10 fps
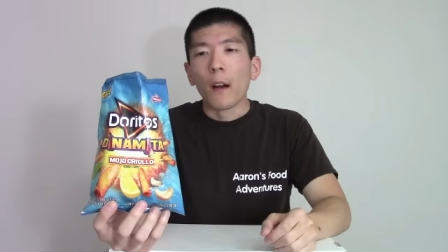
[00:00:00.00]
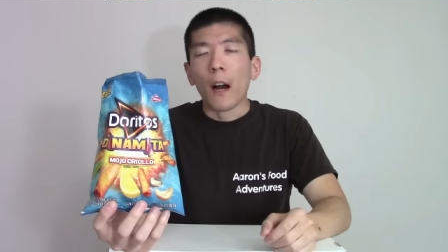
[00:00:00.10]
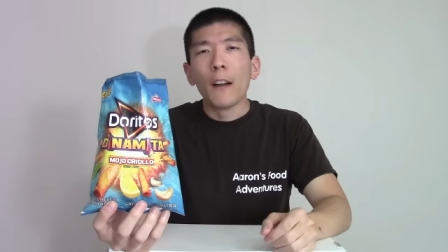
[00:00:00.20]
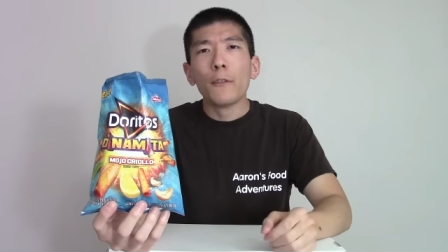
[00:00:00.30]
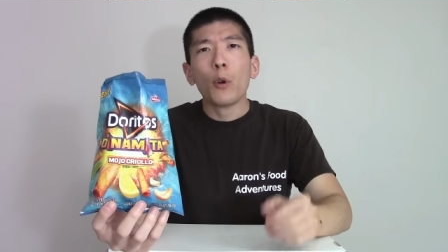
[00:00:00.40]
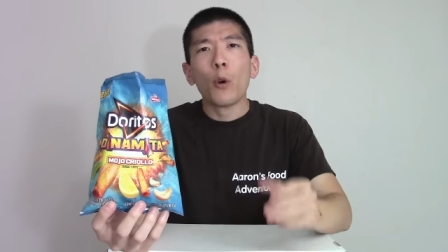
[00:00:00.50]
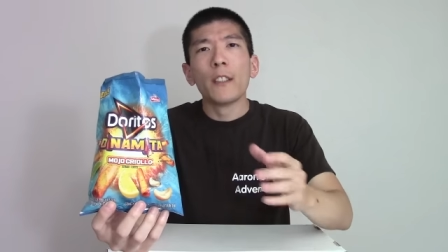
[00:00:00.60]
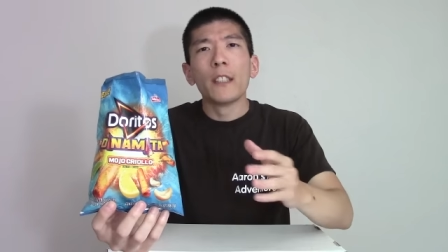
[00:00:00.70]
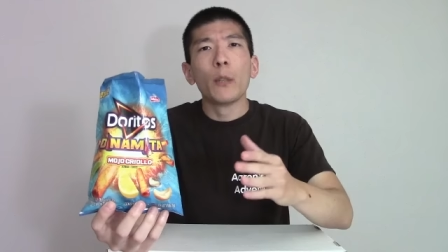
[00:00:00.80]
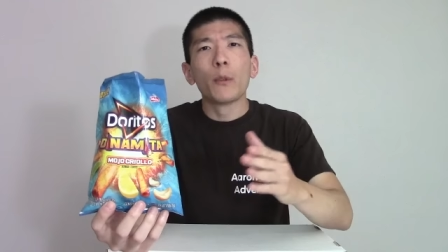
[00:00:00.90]
I have no
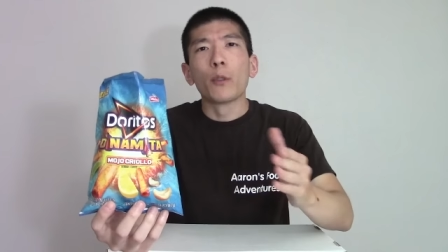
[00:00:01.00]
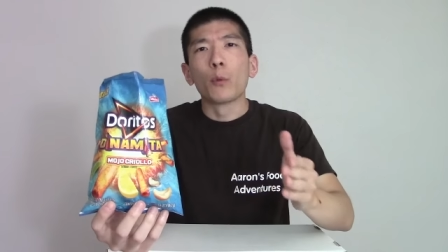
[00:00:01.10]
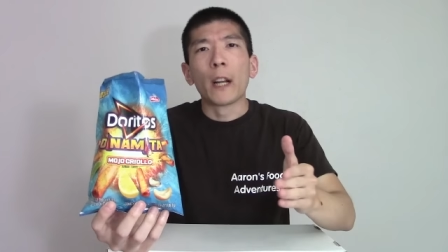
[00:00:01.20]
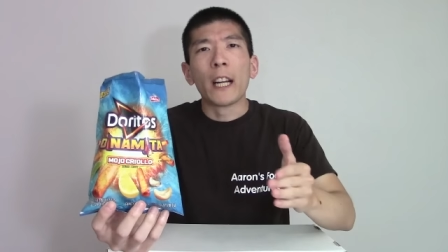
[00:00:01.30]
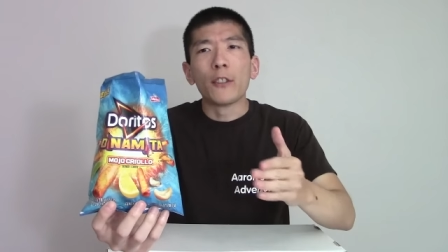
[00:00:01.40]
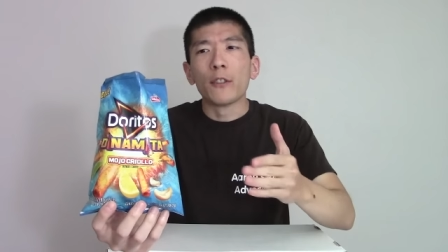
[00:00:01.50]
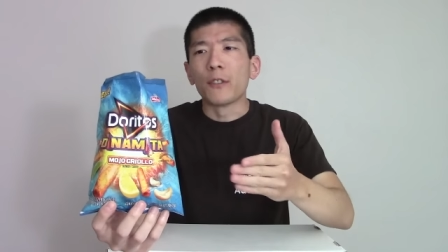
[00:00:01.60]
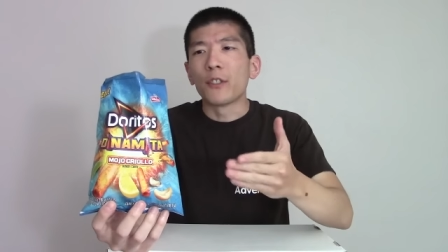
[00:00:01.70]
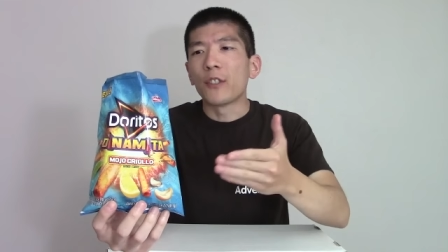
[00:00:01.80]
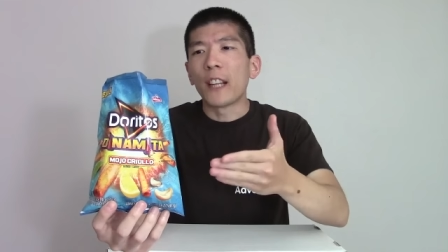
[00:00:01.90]
idea what the range
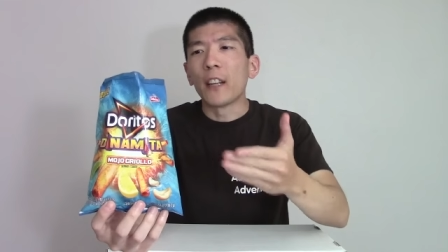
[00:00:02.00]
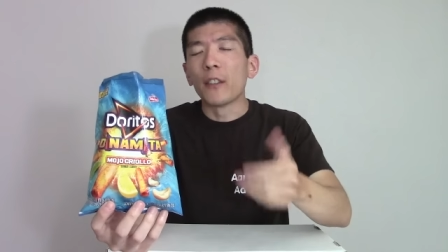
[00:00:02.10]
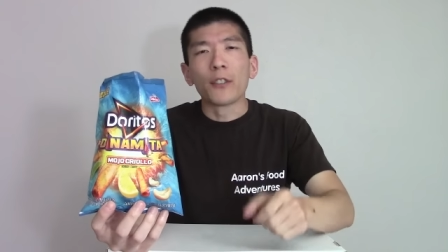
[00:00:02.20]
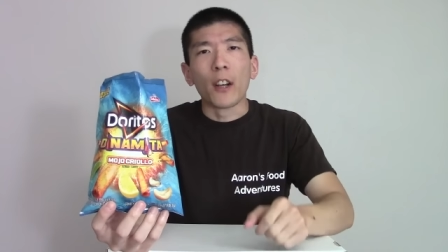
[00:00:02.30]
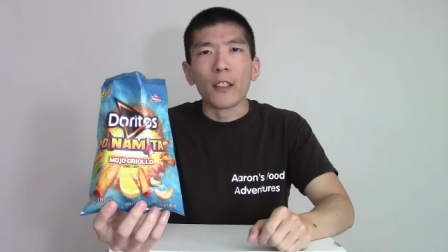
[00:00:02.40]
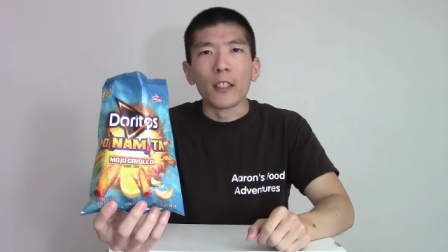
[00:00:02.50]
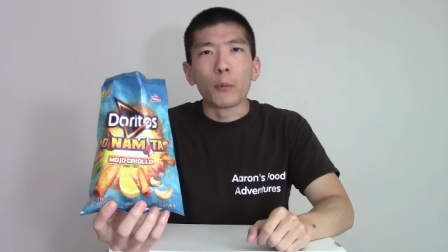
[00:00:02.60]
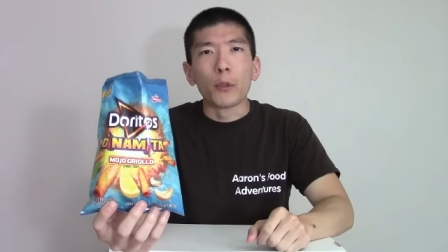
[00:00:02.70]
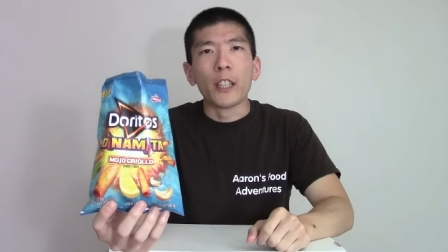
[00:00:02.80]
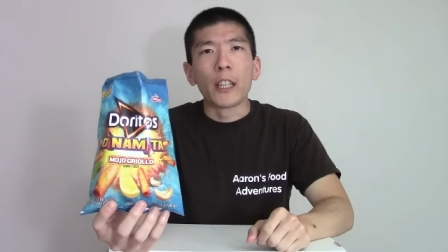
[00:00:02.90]
of sales on this
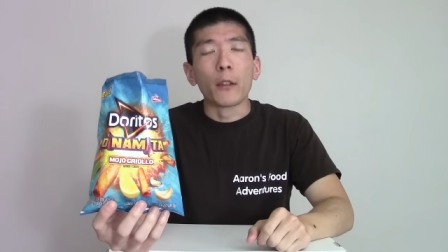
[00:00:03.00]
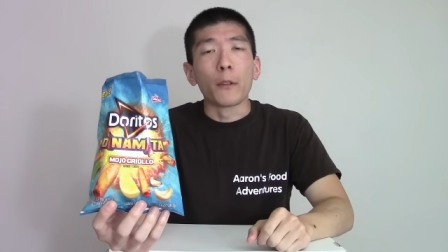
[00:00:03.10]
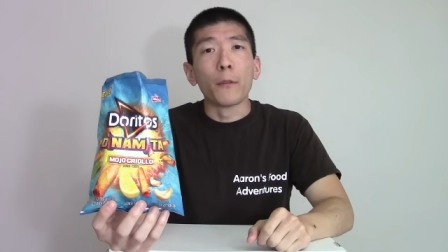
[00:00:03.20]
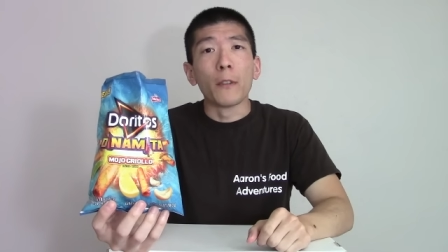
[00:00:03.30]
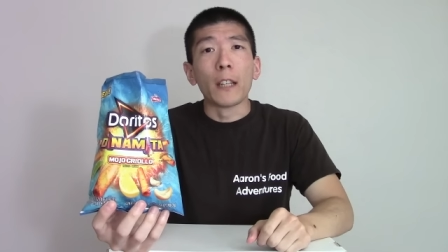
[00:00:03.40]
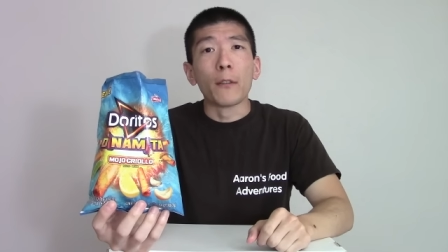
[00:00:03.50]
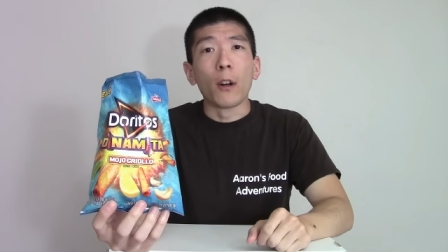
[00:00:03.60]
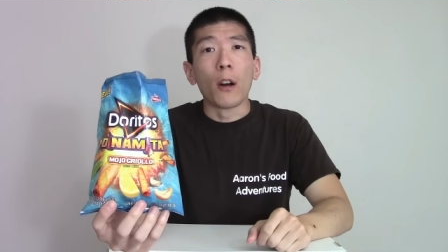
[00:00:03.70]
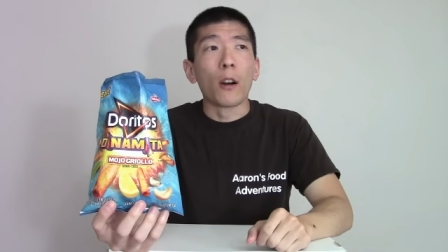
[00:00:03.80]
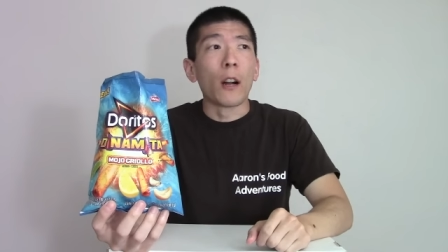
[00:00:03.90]
particular
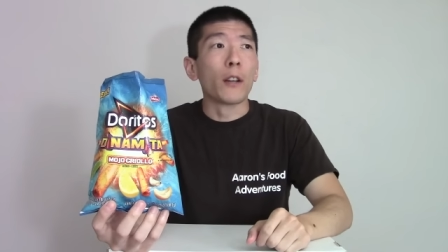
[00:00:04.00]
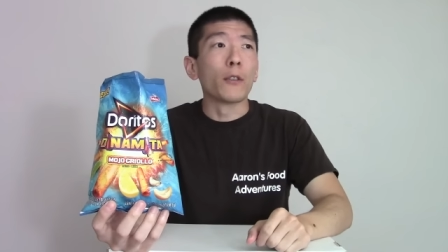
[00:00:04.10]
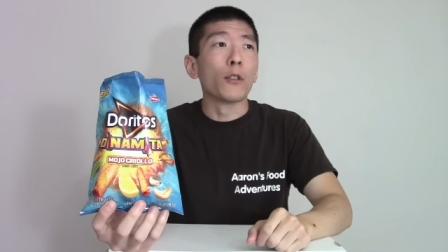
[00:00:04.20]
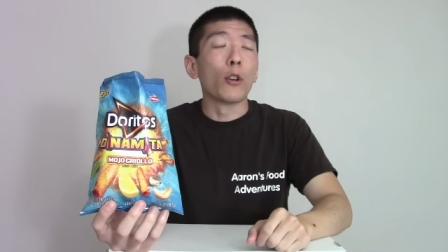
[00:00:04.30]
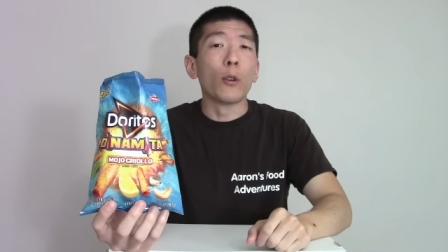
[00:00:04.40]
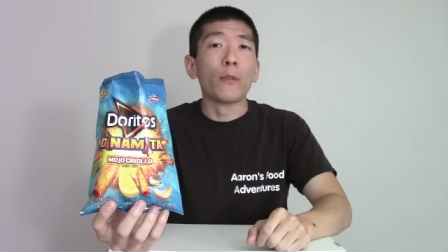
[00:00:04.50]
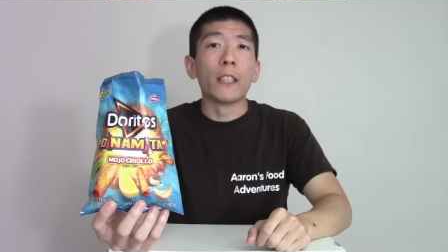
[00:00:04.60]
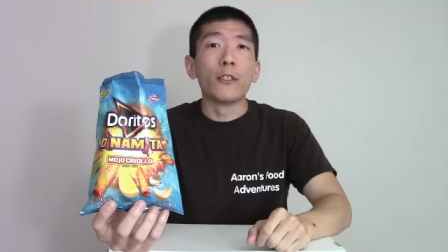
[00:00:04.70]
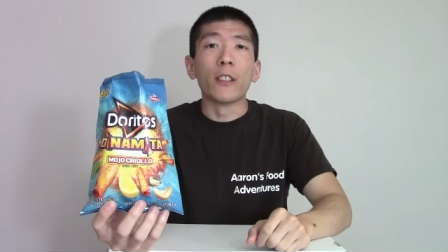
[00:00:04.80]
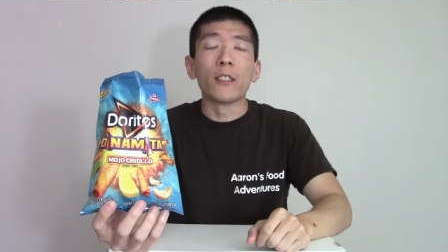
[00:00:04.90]
flavor are. I don't know if
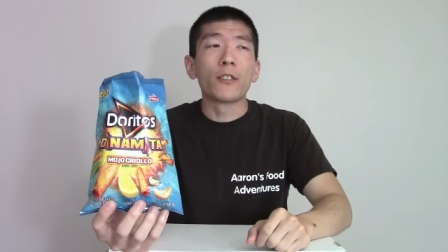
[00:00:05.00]
they just